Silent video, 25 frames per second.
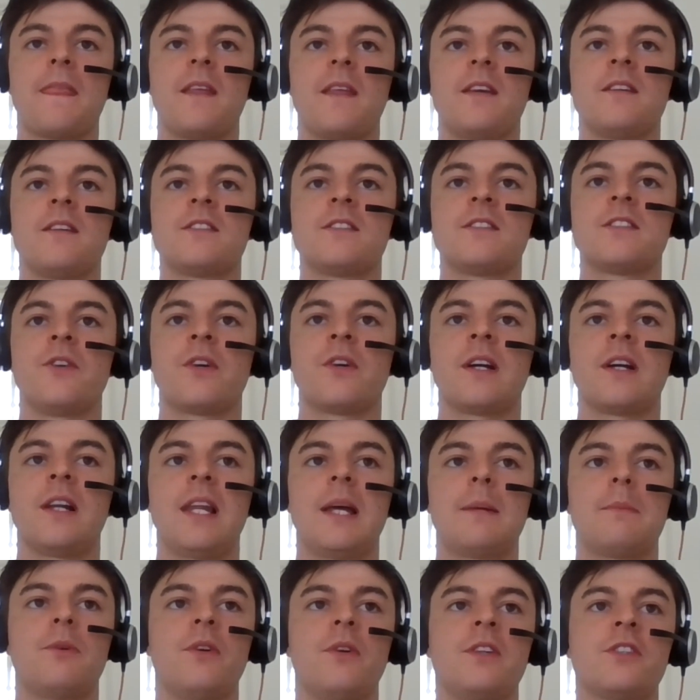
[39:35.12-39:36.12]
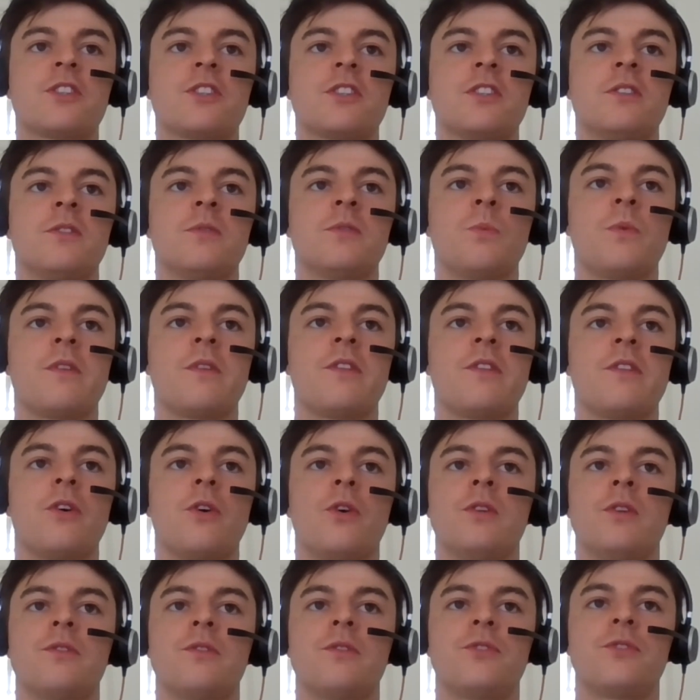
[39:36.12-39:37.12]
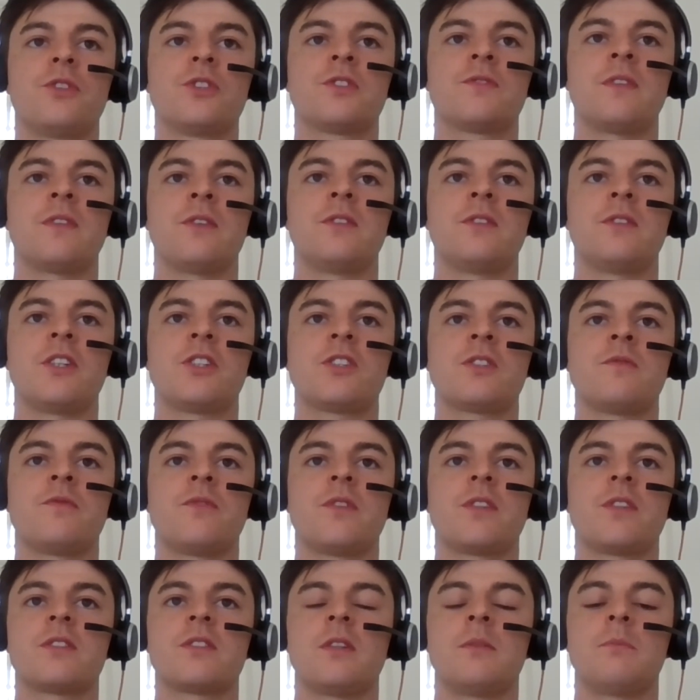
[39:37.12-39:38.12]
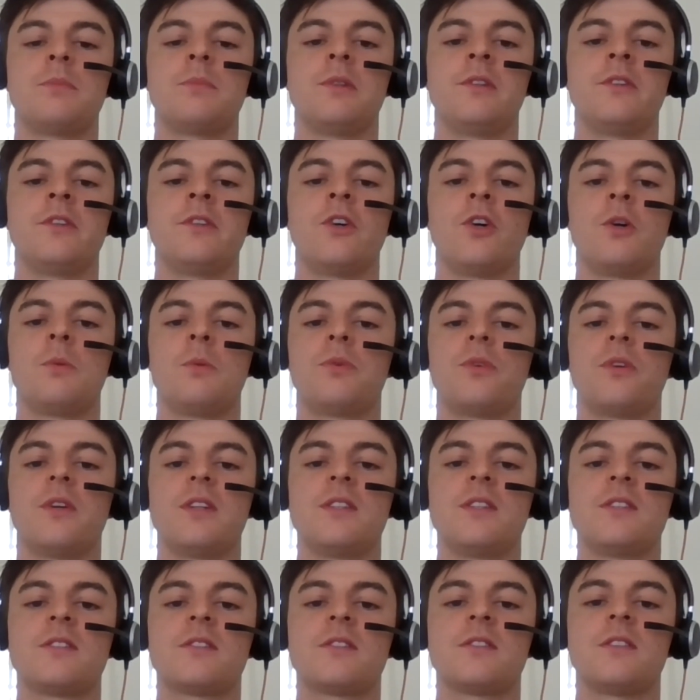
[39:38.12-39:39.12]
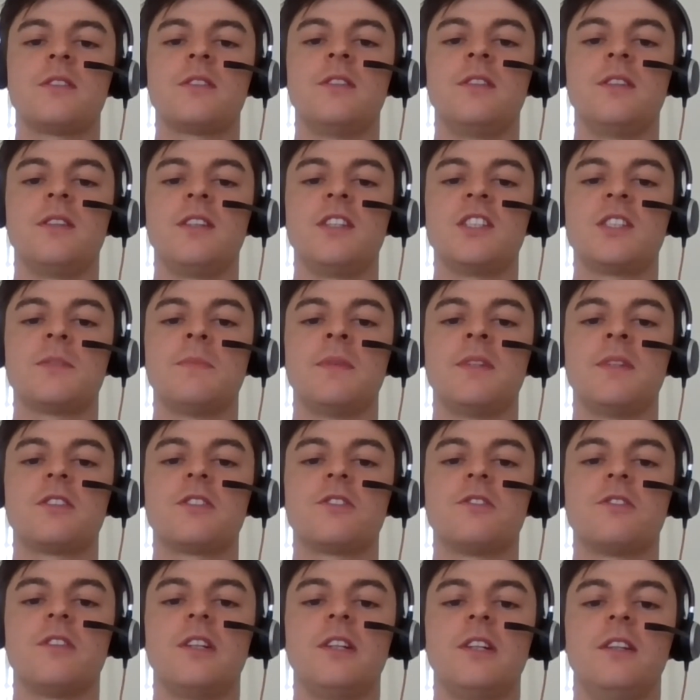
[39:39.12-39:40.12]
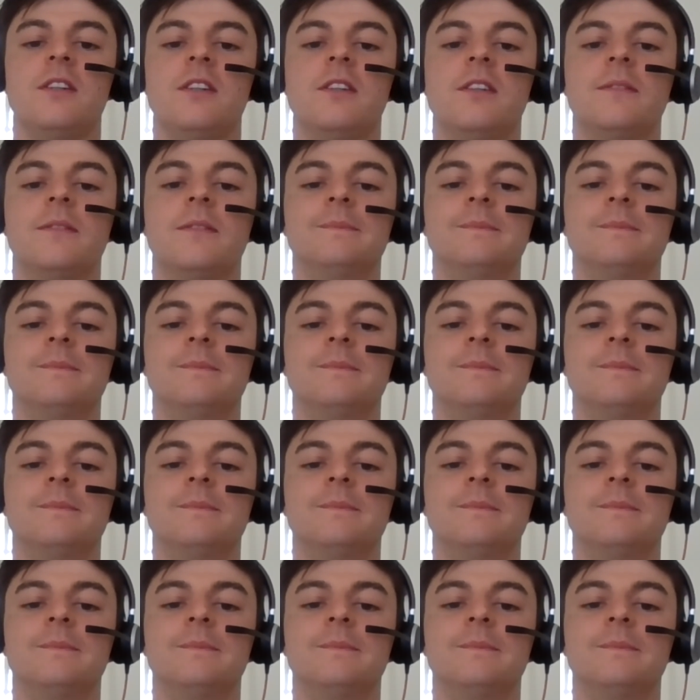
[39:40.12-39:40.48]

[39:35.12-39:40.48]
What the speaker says: Is there a collaboration with the On the Frost Foundation, for example, that operates in the East Mediterranean?